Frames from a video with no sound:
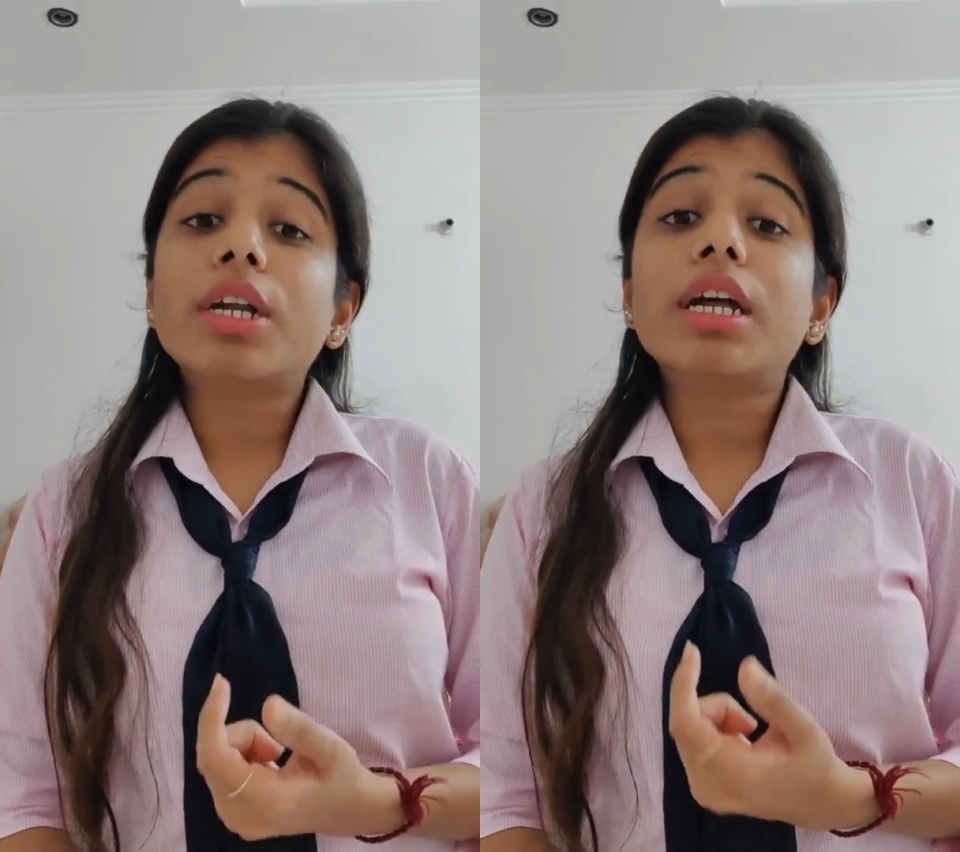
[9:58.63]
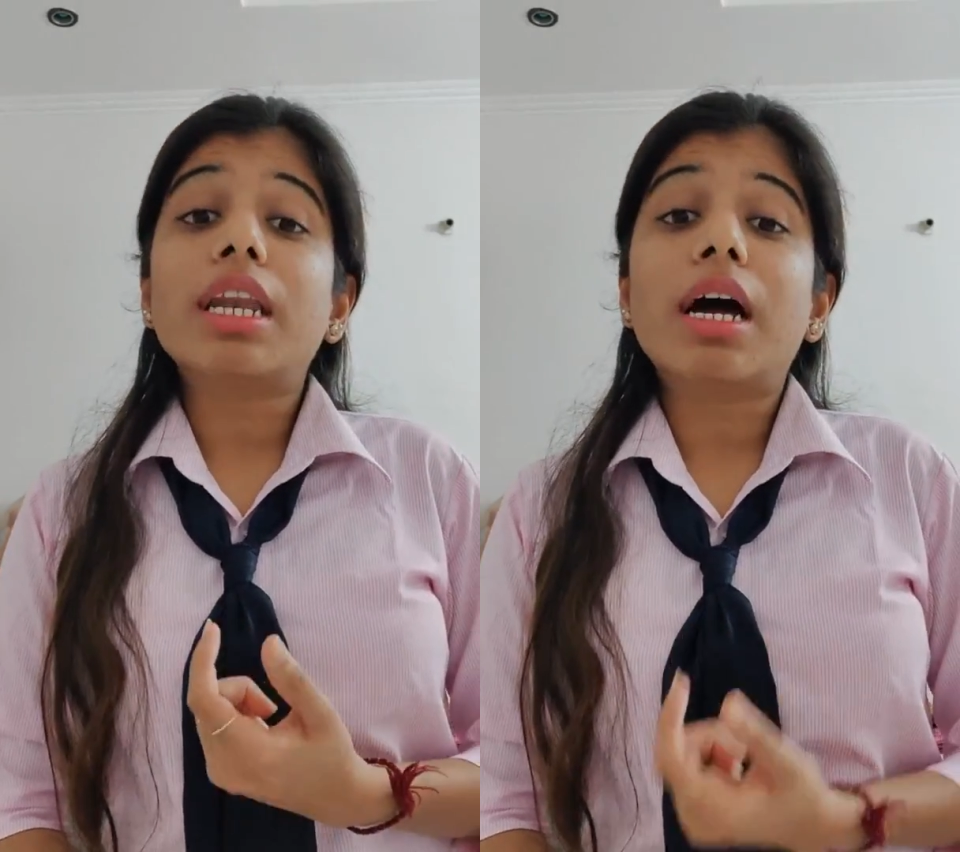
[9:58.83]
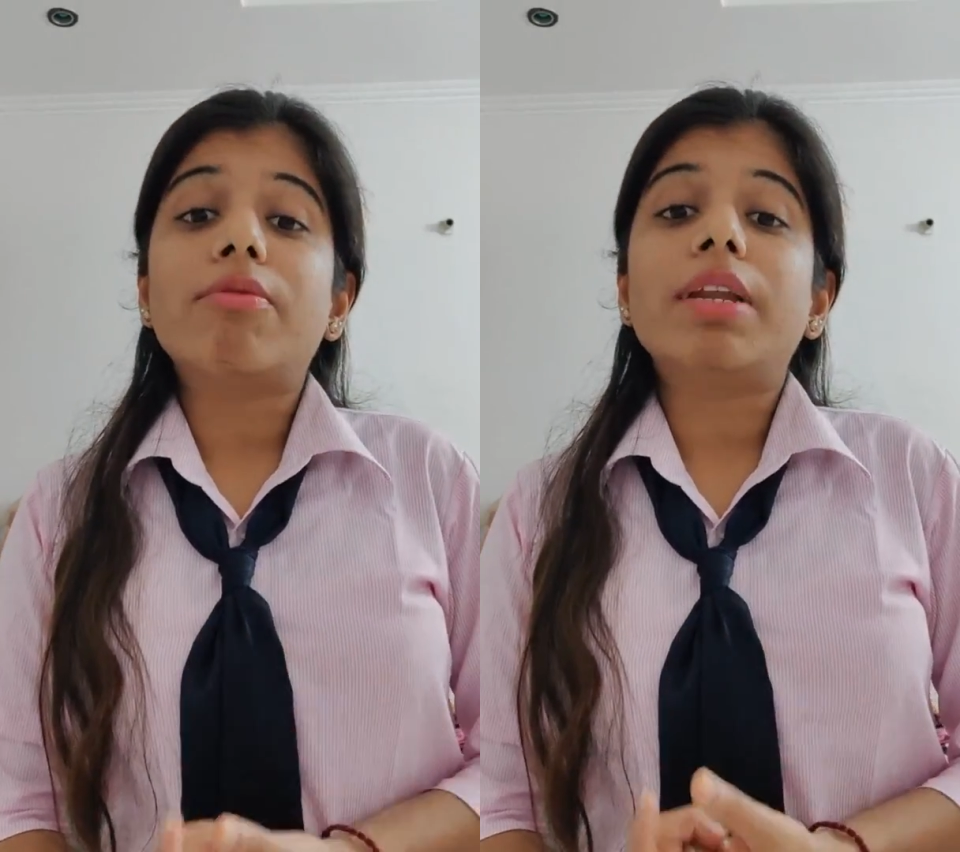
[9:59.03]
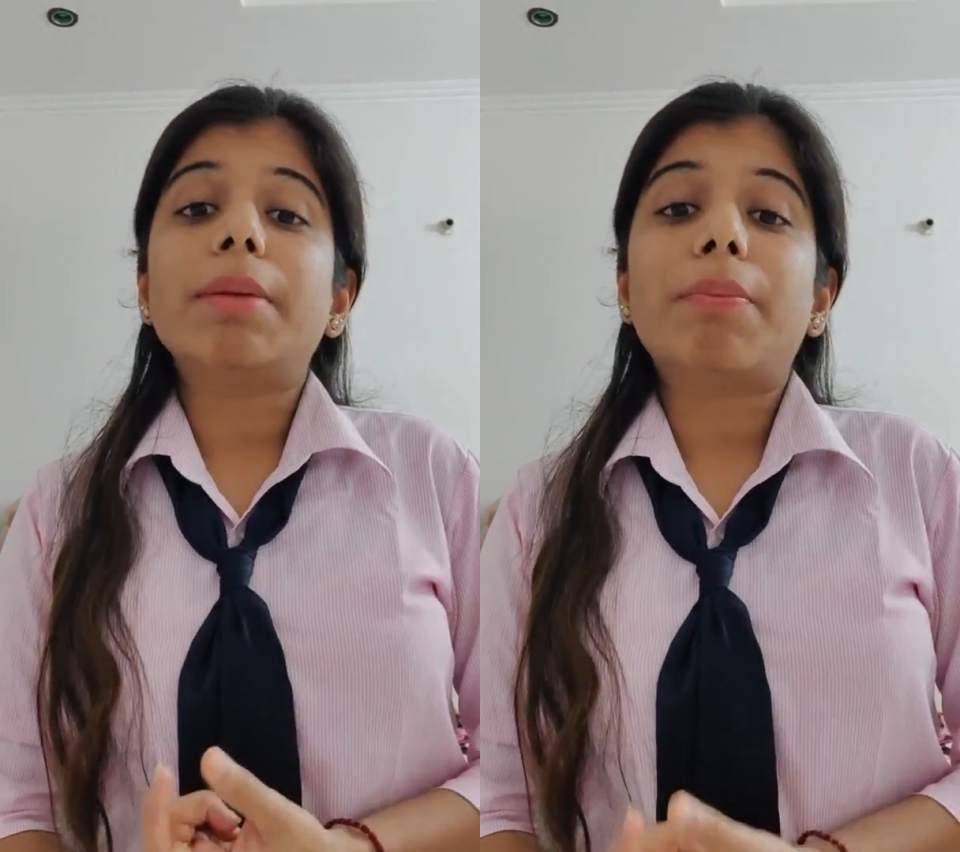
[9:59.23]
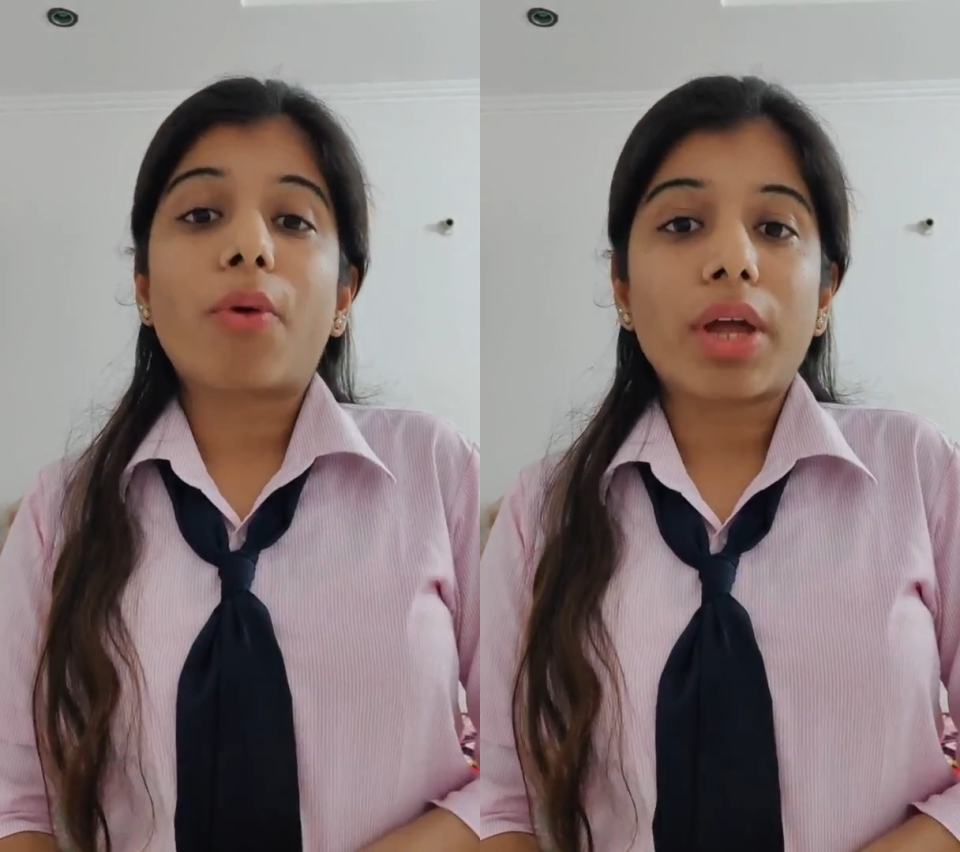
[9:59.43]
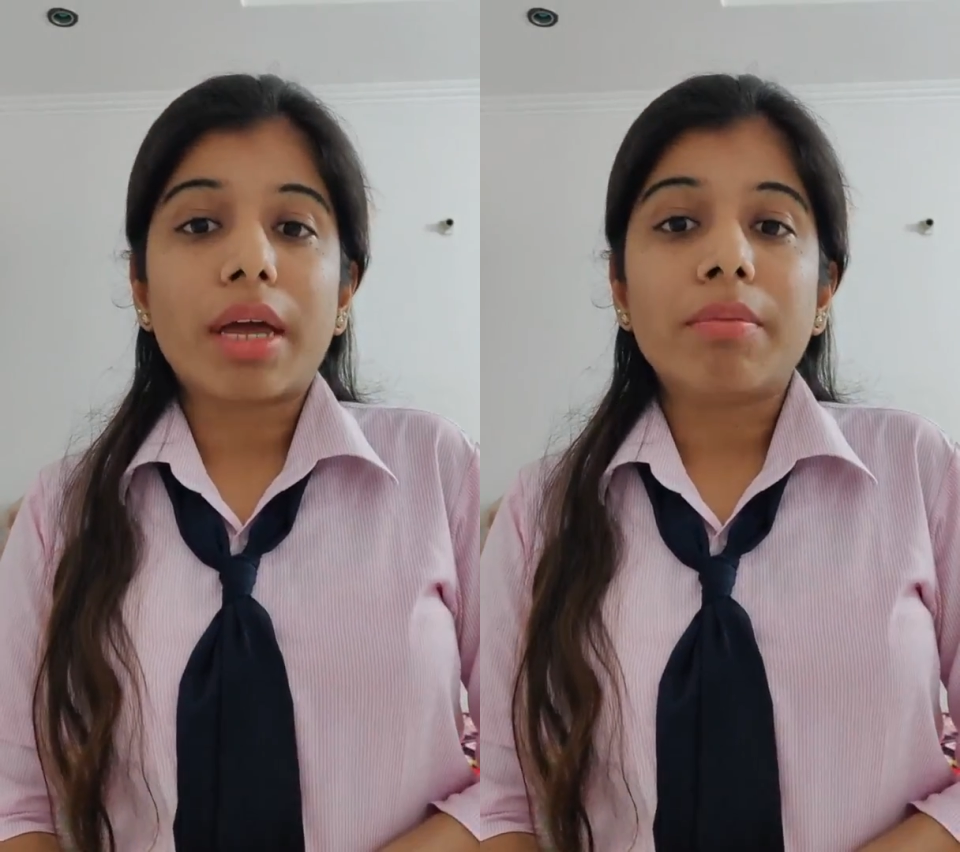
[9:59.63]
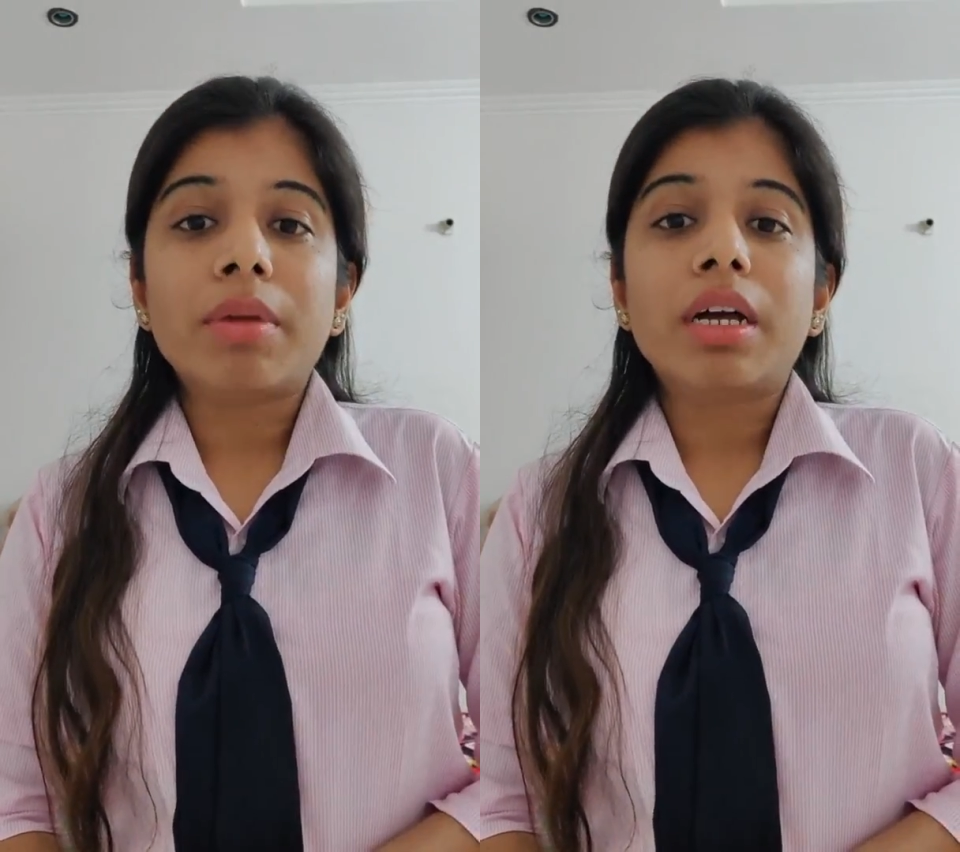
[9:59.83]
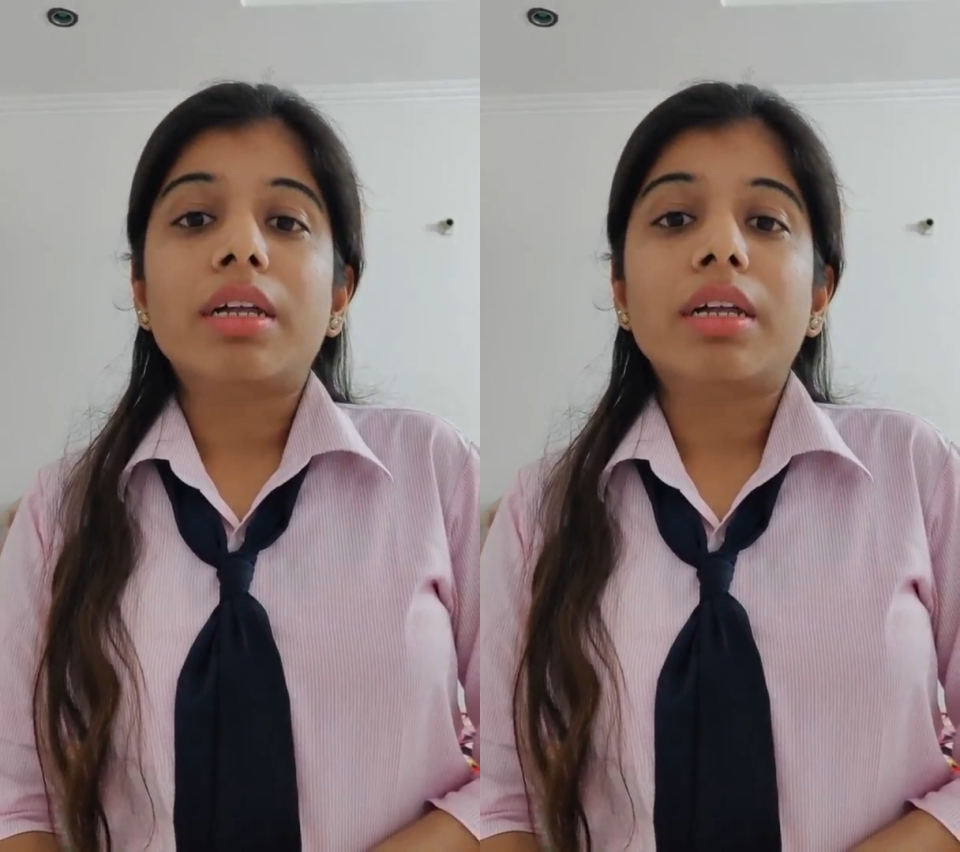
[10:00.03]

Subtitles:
a lovely poem